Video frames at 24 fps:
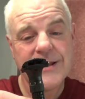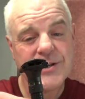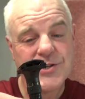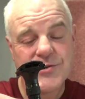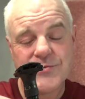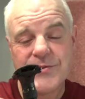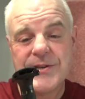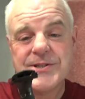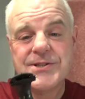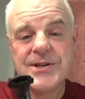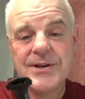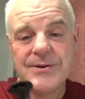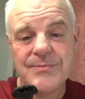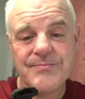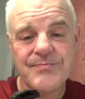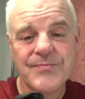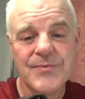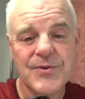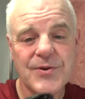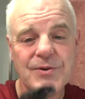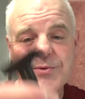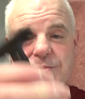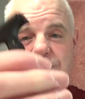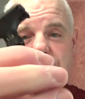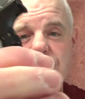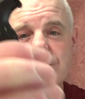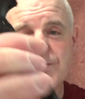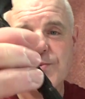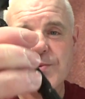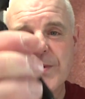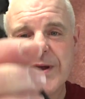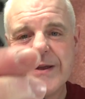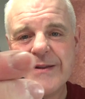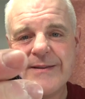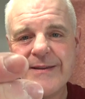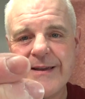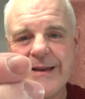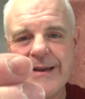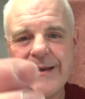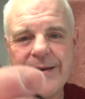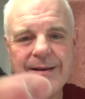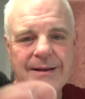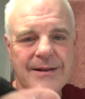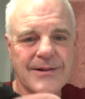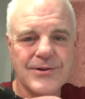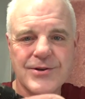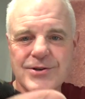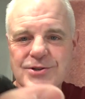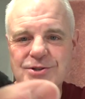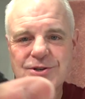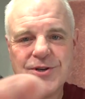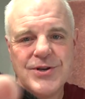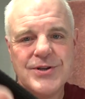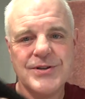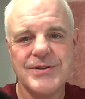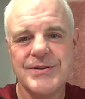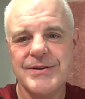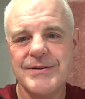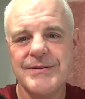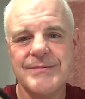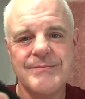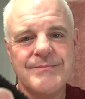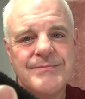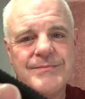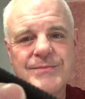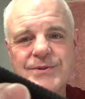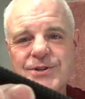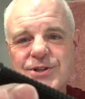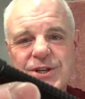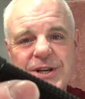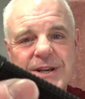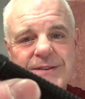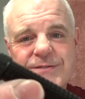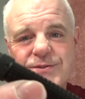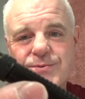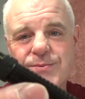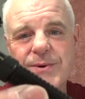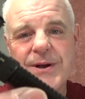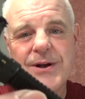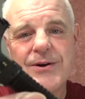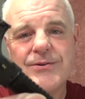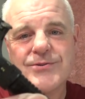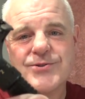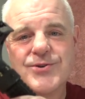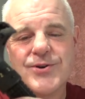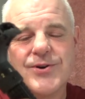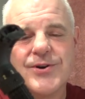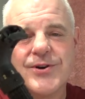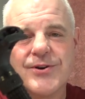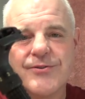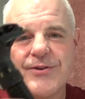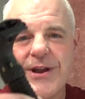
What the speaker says: nice razor. Good weight to it. It looks good. Shaves well. It's got a